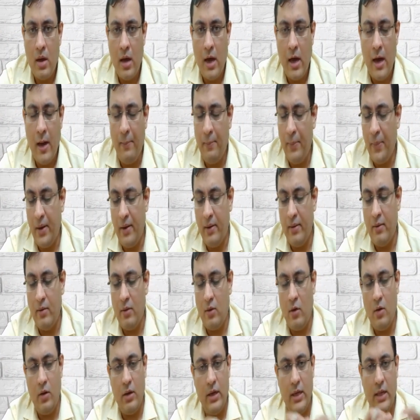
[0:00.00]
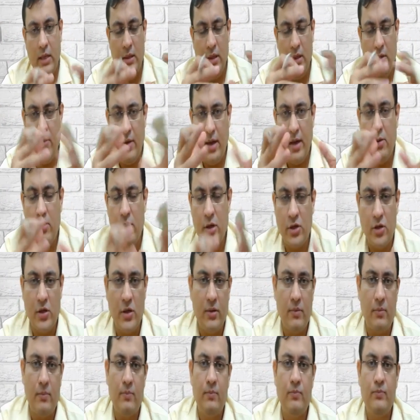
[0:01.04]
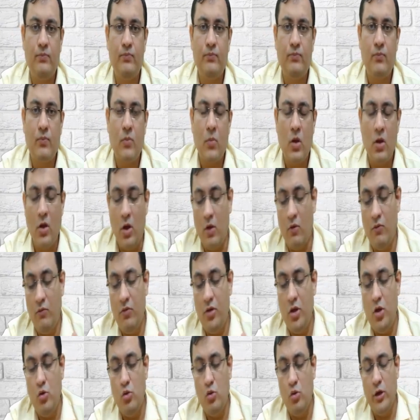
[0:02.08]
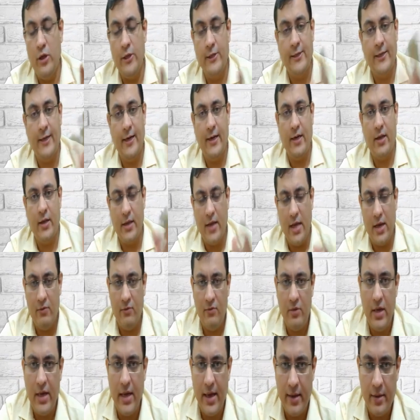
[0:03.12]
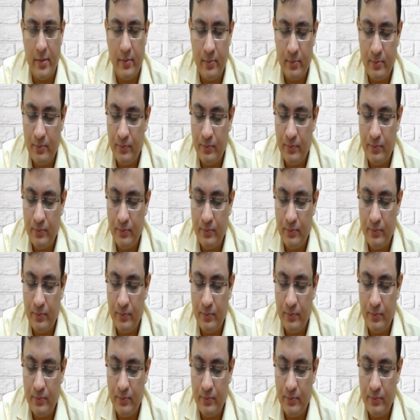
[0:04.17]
happened in the valuation. Your VU is greater than VL.